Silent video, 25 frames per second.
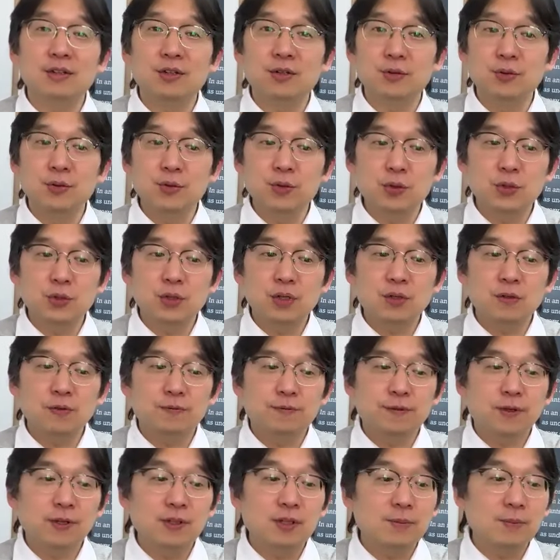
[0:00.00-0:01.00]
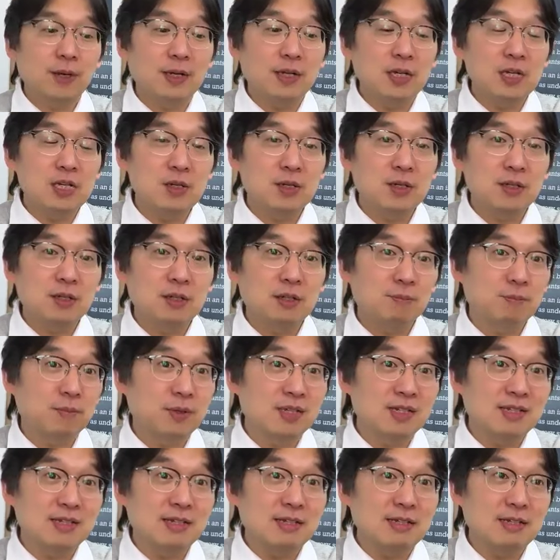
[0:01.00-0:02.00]
the usual fund managing
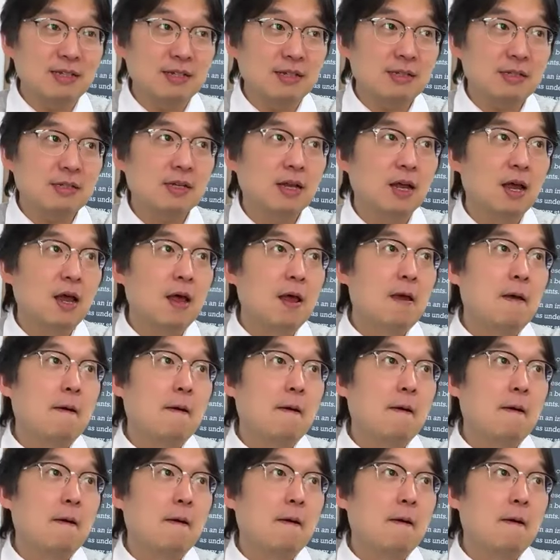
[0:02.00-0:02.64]
businesses,